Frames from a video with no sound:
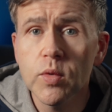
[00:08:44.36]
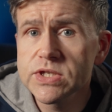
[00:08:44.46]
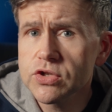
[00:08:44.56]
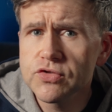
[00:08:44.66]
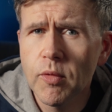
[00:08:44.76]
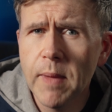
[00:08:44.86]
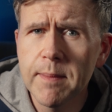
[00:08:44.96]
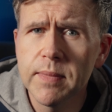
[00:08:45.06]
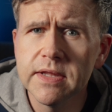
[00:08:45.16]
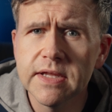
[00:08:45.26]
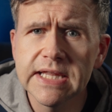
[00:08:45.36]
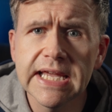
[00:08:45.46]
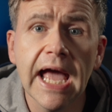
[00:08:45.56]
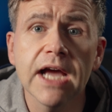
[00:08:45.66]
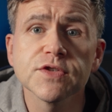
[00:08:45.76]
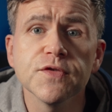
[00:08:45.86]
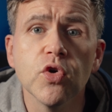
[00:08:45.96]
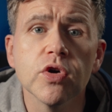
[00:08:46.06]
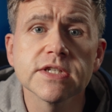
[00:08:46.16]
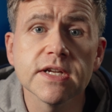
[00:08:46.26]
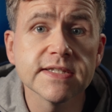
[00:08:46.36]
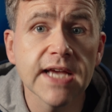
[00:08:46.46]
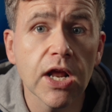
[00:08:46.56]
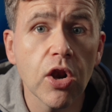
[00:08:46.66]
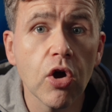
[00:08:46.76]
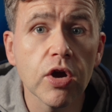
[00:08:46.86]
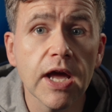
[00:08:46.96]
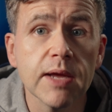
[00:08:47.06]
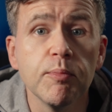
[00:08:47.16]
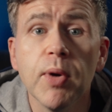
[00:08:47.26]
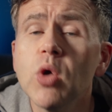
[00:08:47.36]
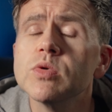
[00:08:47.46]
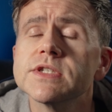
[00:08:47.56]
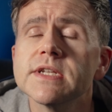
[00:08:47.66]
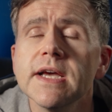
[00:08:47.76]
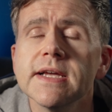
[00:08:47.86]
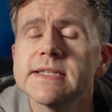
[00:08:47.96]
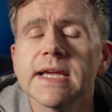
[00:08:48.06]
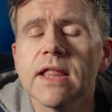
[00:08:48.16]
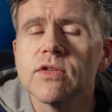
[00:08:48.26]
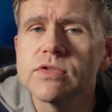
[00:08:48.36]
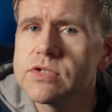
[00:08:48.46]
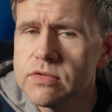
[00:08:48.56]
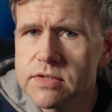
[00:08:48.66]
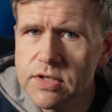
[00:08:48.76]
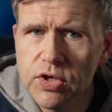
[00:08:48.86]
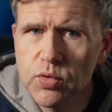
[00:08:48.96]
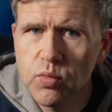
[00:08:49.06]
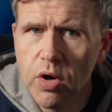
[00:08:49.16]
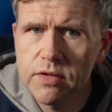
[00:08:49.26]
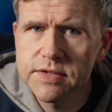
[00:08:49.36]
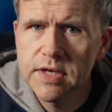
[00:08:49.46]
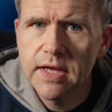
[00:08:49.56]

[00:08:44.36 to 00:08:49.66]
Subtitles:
always got to remember that the X4 is going to take longer in post to get the results that you want.